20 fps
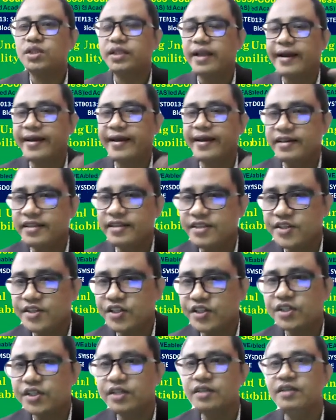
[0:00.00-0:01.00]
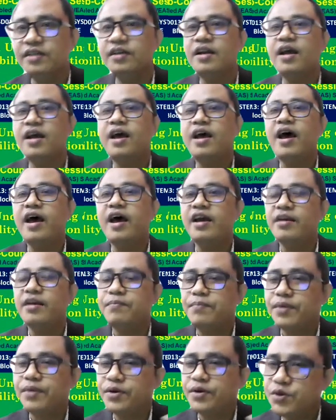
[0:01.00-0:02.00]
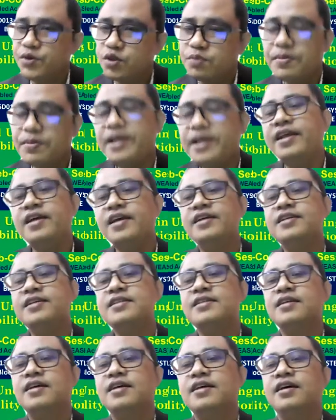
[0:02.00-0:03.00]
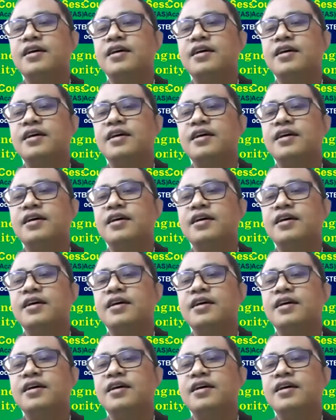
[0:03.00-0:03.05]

taking decision and produce meanings,